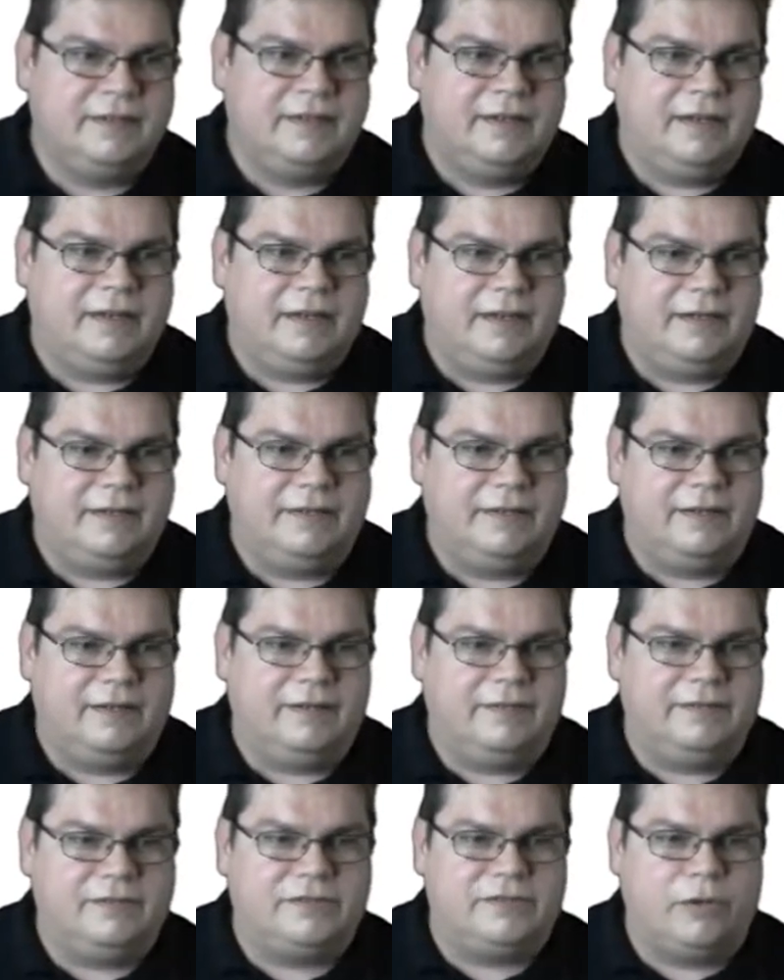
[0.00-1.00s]

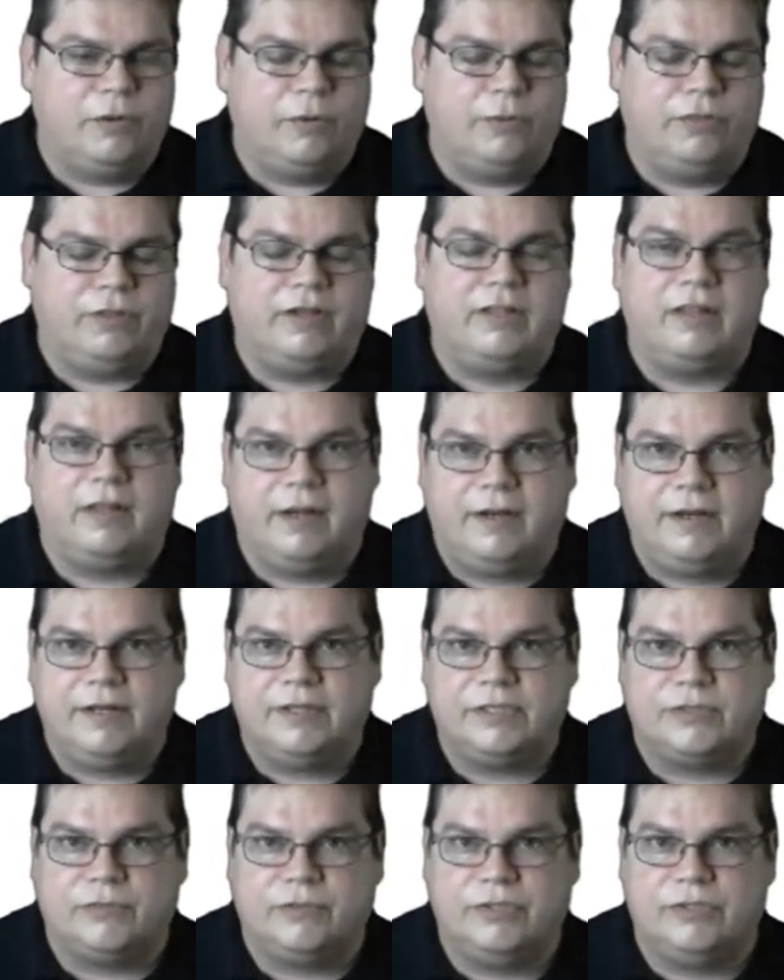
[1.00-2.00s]
And so the
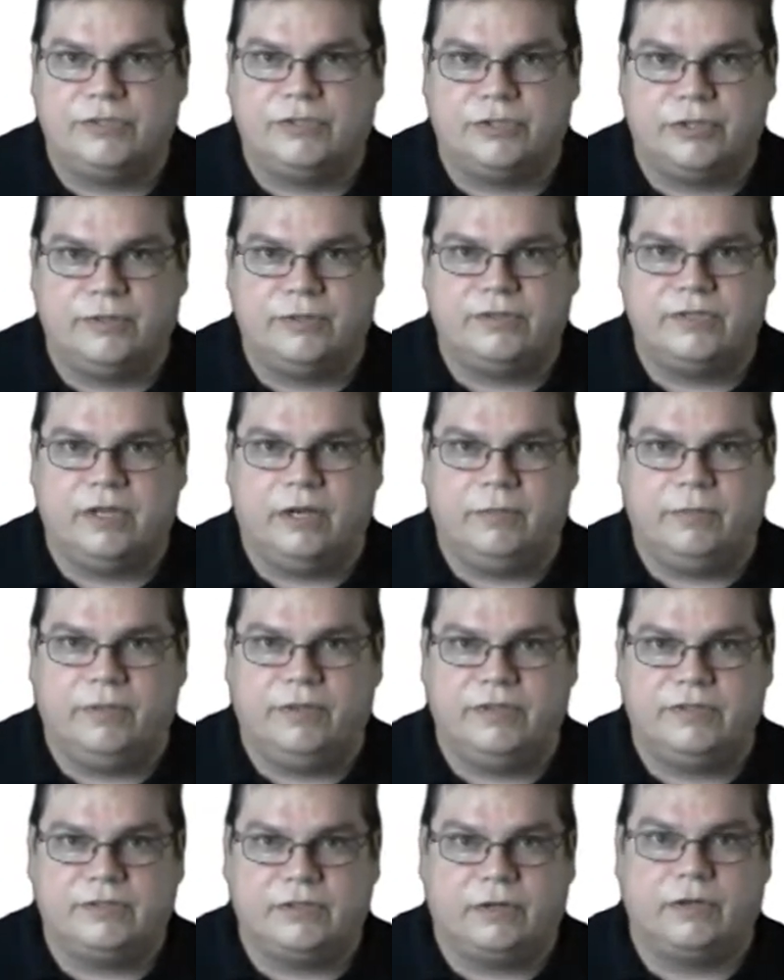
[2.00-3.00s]
clients for these insurance
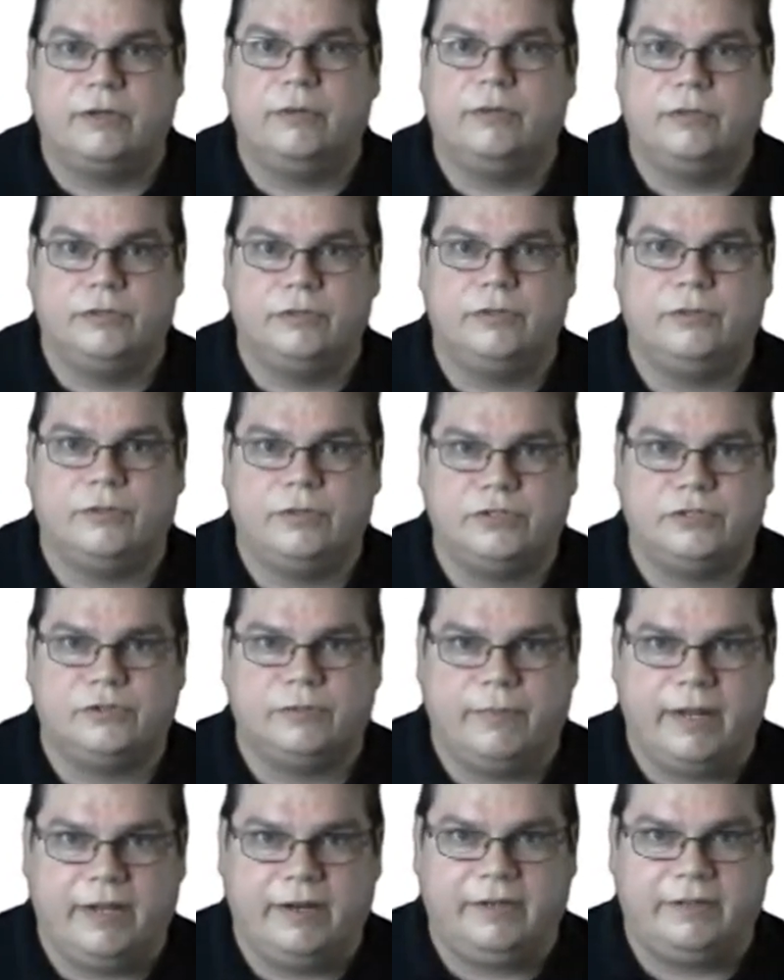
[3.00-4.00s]
companies are going to increase
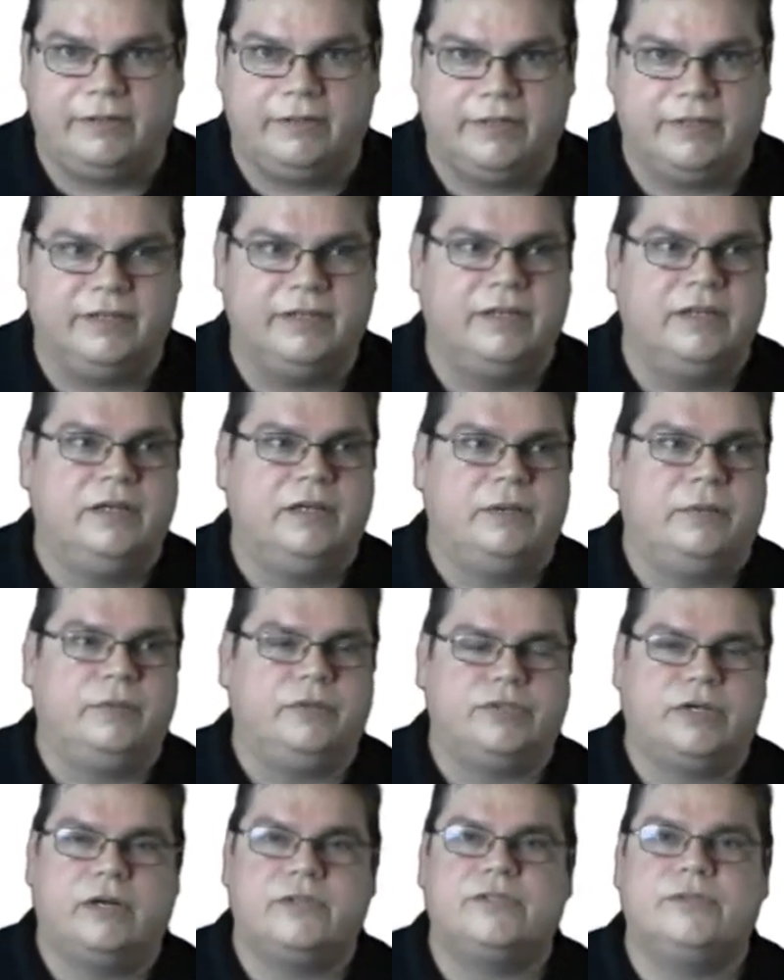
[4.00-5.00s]
dramatically,
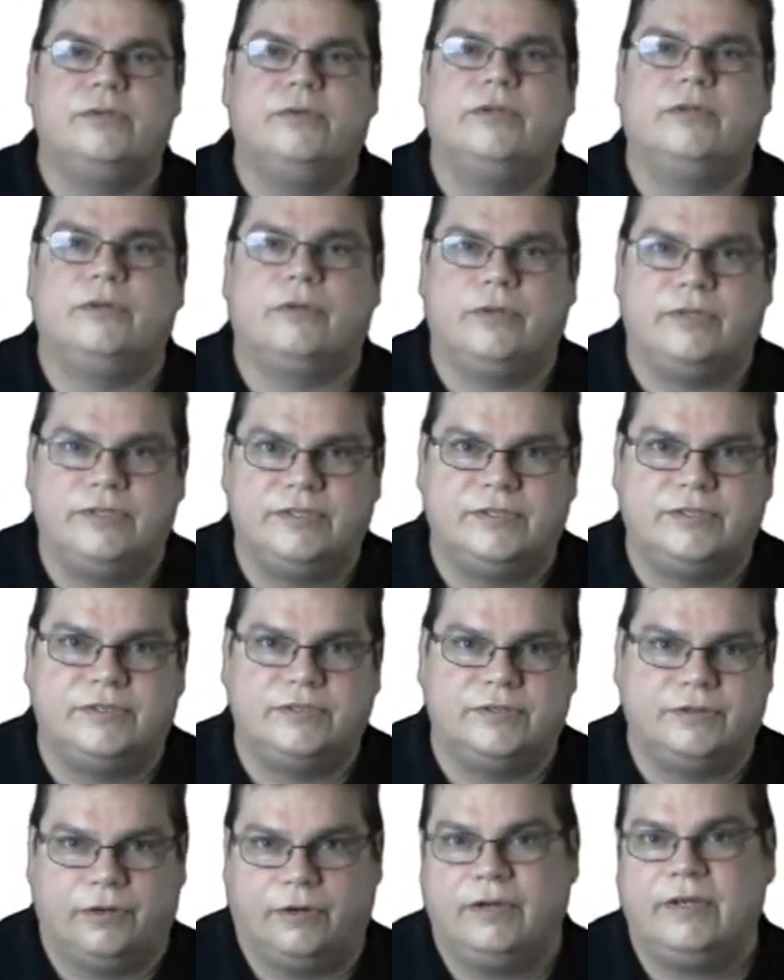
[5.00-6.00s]
which also
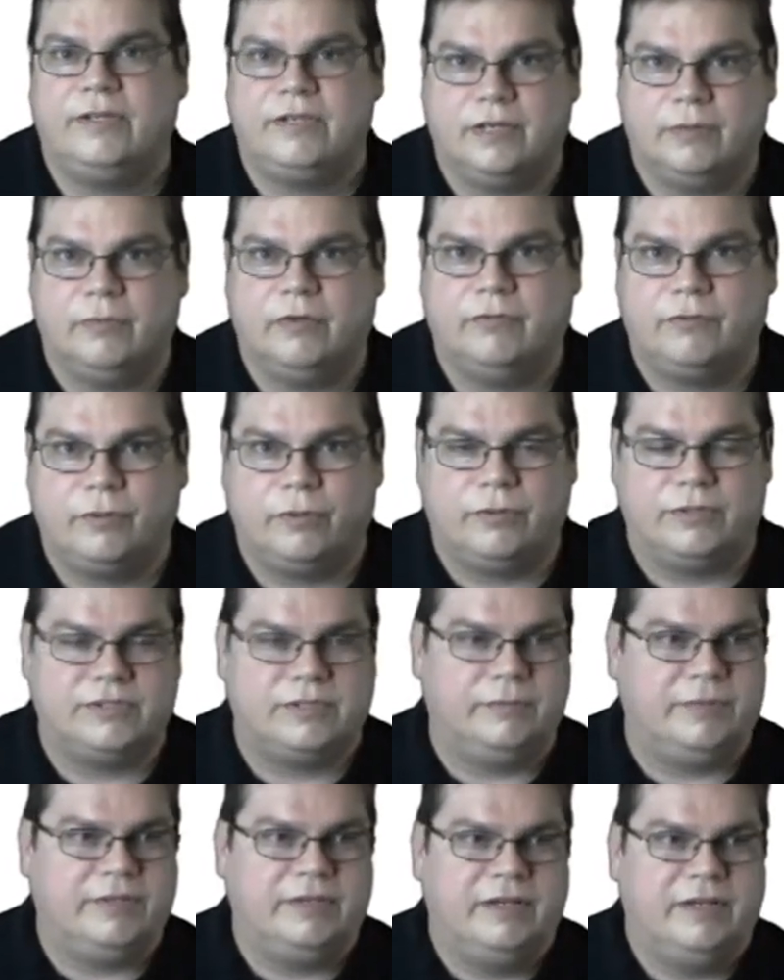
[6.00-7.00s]
increases their income, of course.
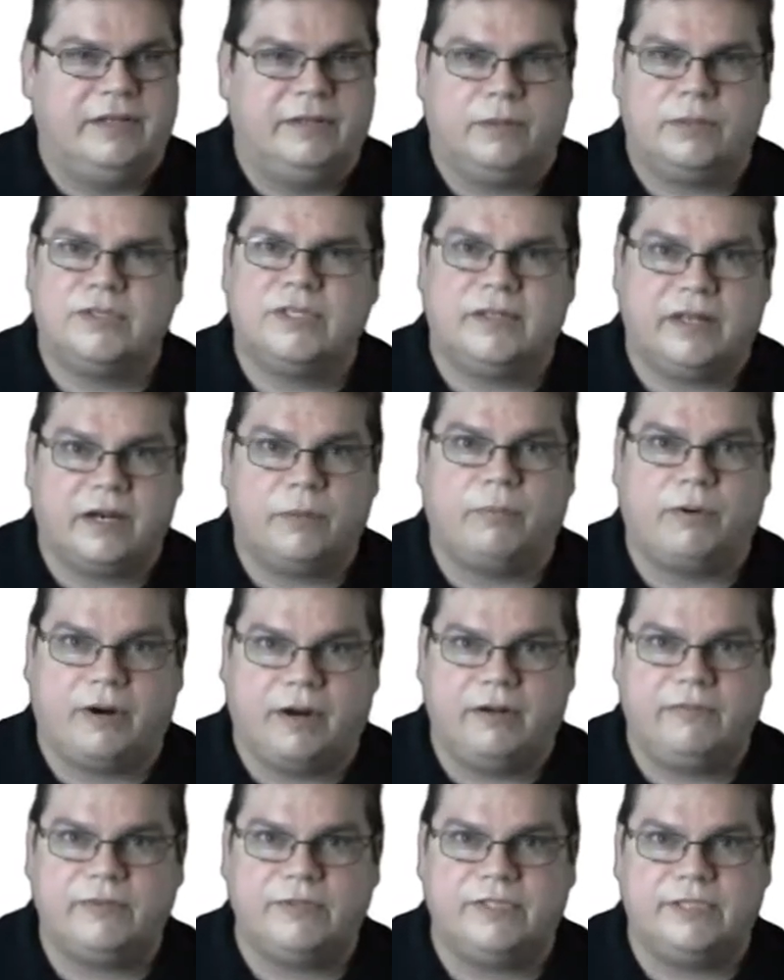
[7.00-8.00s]
I mean, there's a lot of
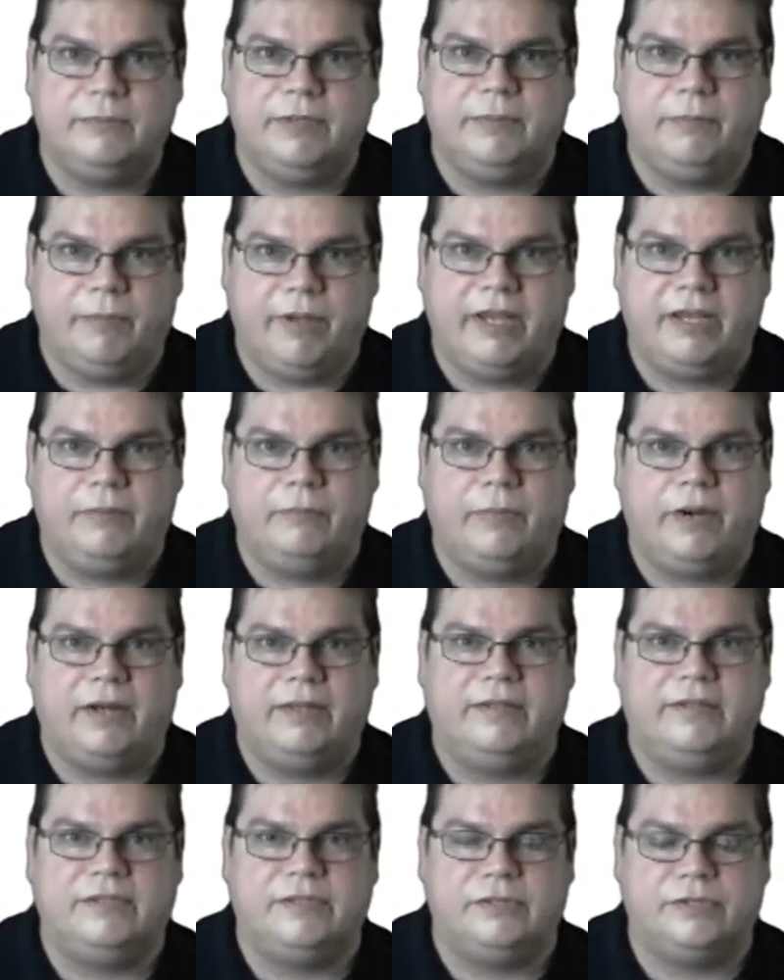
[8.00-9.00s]
profit to be made
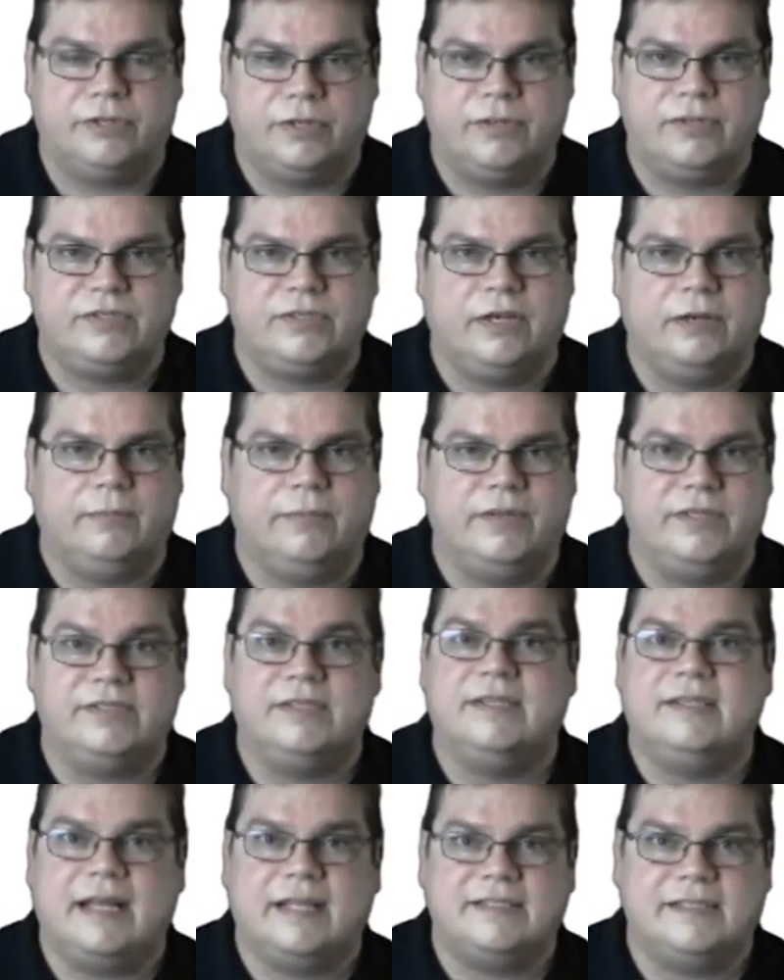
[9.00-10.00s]
by these insurance companies,
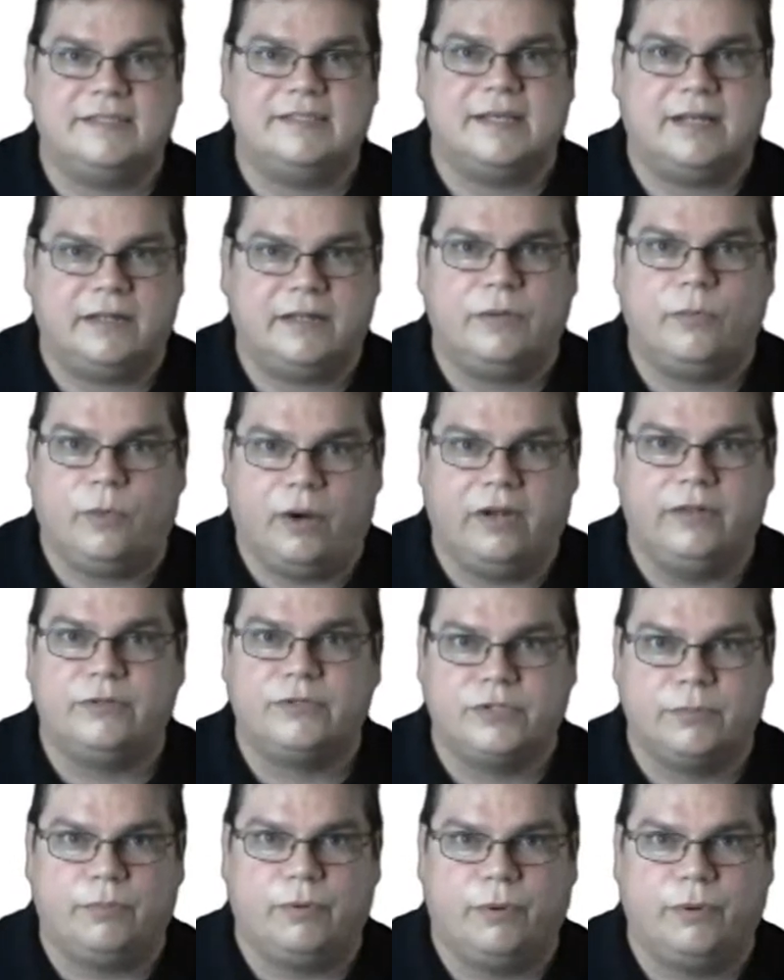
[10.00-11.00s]
and that's exactly why they're
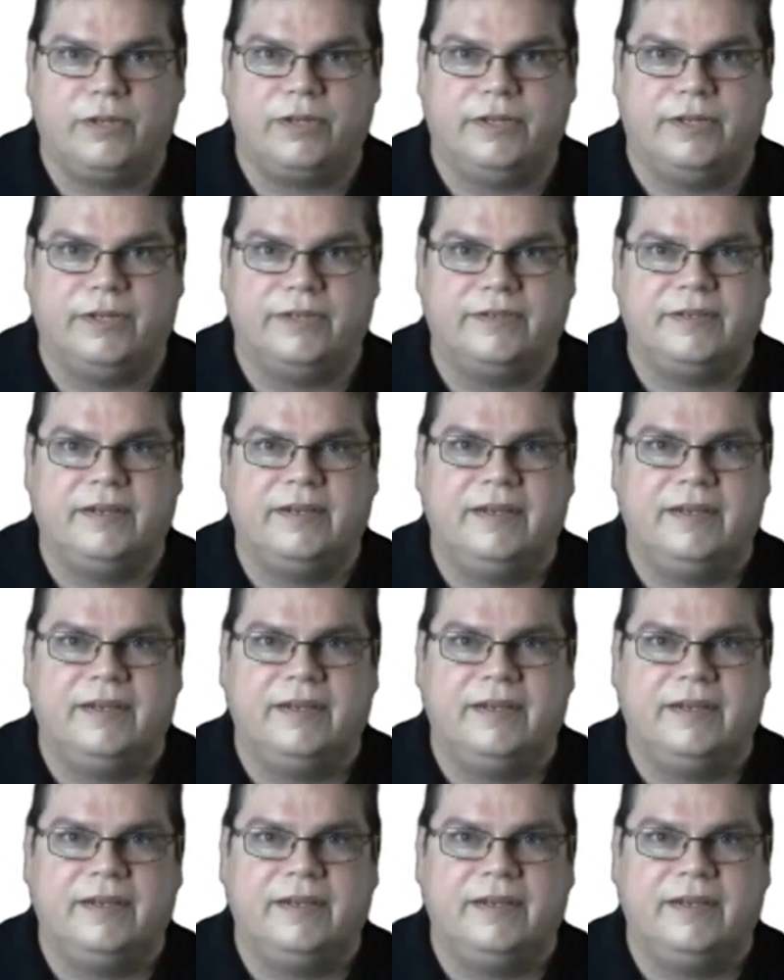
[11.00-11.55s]
supporting it.